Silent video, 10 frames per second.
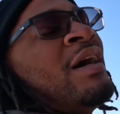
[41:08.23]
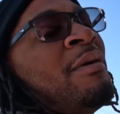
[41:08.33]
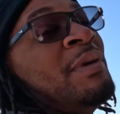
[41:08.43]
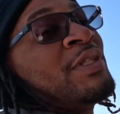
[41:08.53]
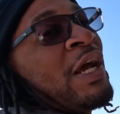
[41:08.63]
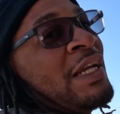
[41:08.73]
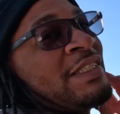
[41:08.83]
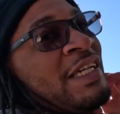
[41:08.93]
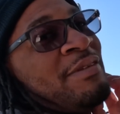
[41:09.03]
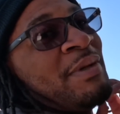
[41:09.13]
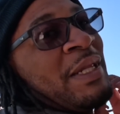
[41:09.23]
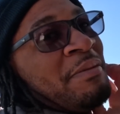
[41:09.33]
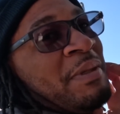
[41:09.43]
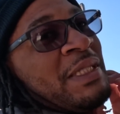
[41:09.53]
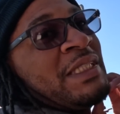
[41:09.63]
I be trying to save money
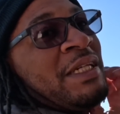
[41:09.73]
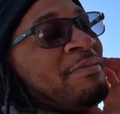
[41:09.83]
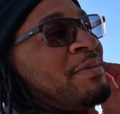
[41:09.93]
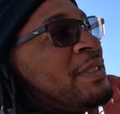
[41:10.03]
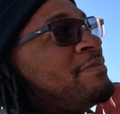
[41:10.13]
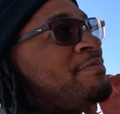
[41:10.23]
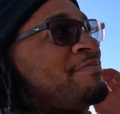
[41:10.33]
and be cheap, but